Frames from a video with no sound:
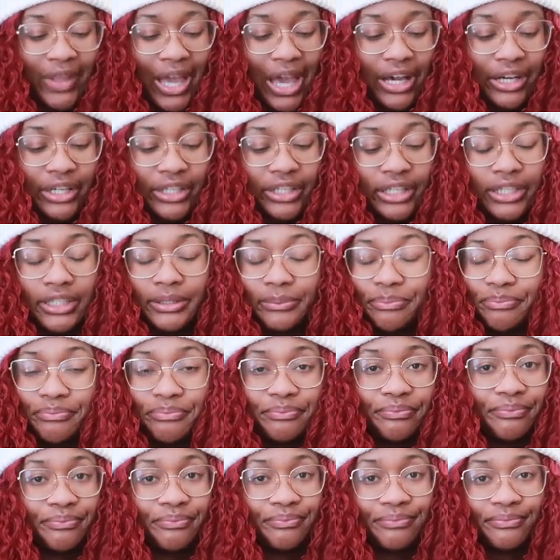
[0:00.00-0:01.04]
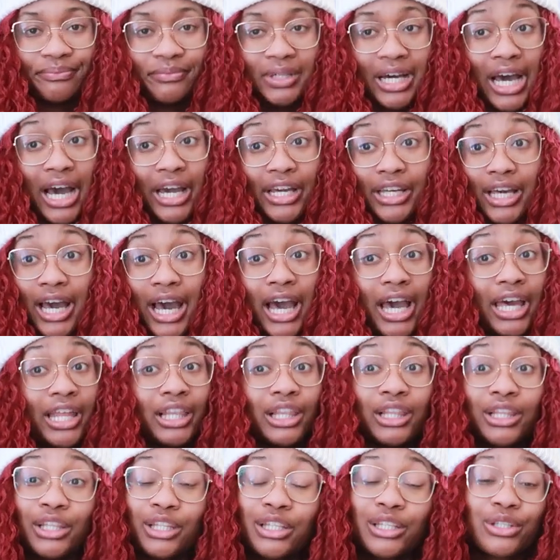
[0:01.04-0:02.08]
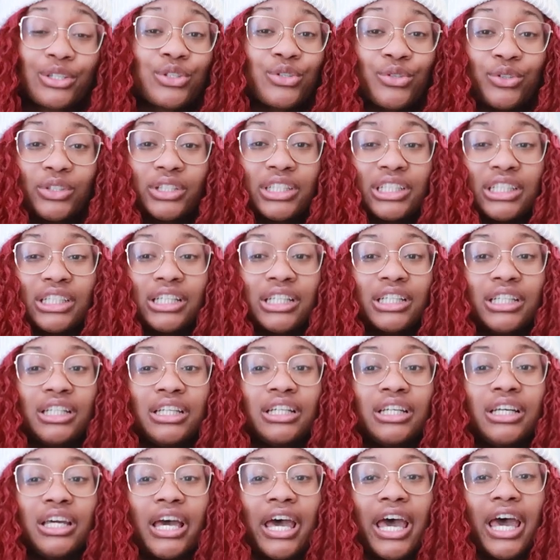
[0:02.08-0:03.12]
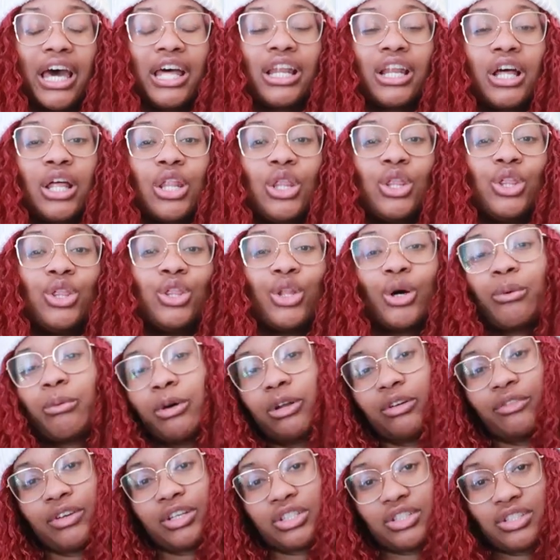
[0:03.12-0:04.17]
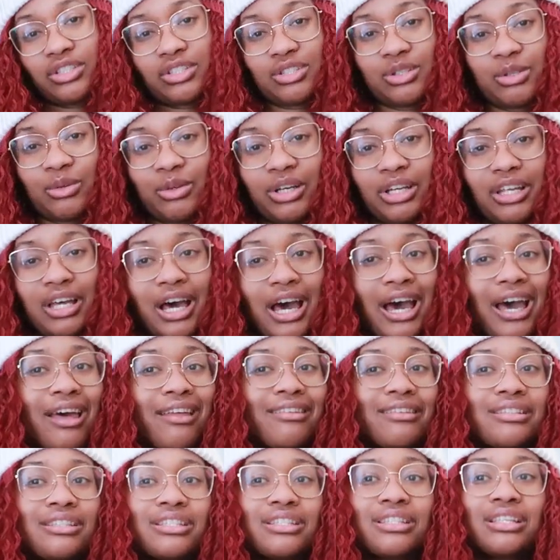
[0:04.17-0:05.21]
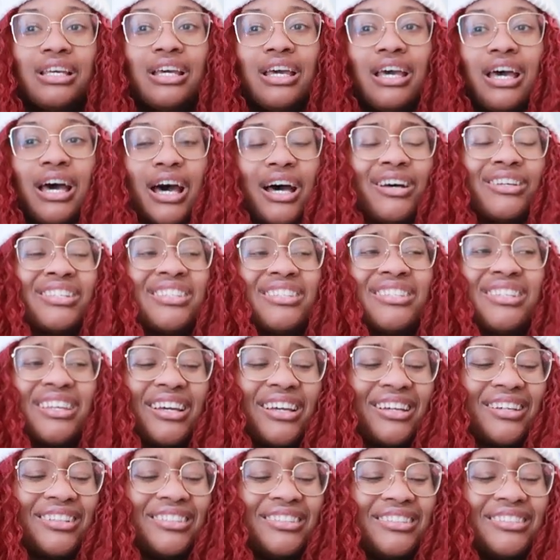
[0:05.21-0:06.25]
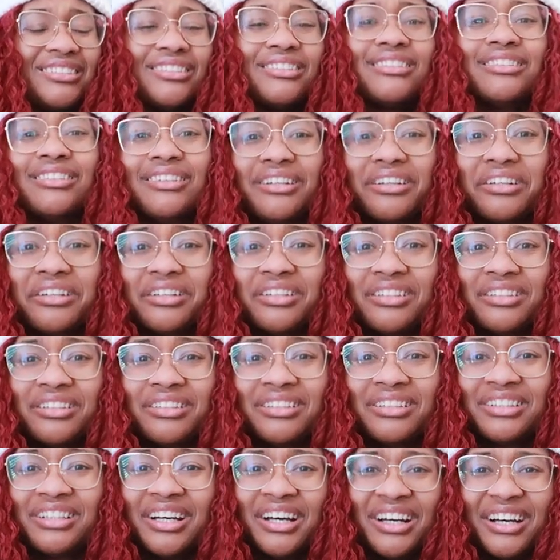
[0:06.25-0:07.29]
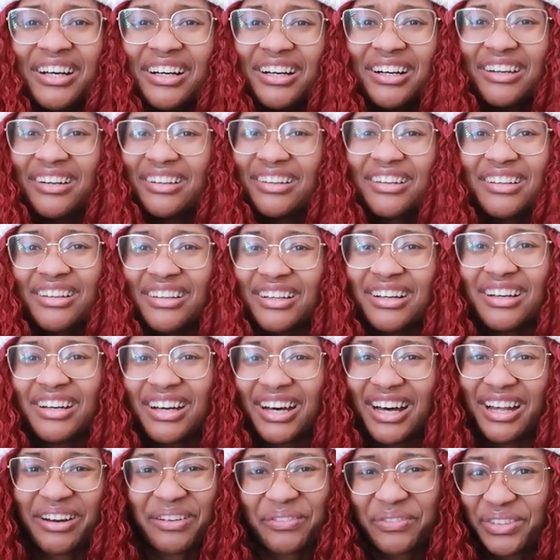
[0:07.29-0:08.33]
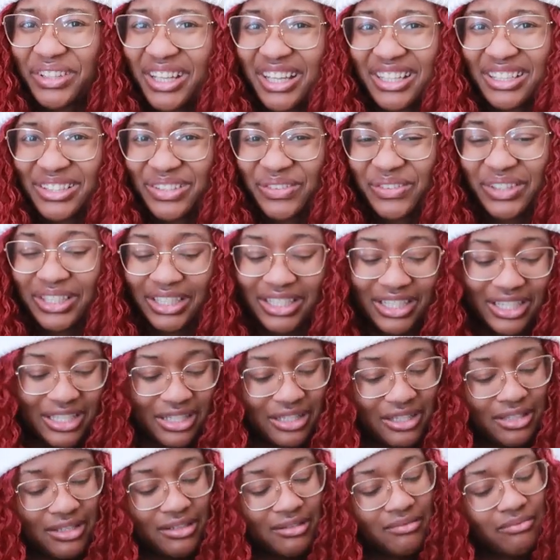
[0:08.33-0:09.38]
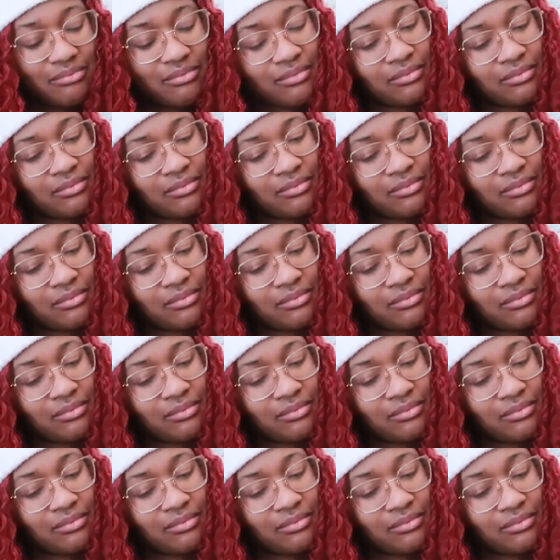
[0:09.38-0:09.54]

I couldn't. I I literally had no motivation to do it. I just, I was just like, oh, ugh. I don't feel like doing this.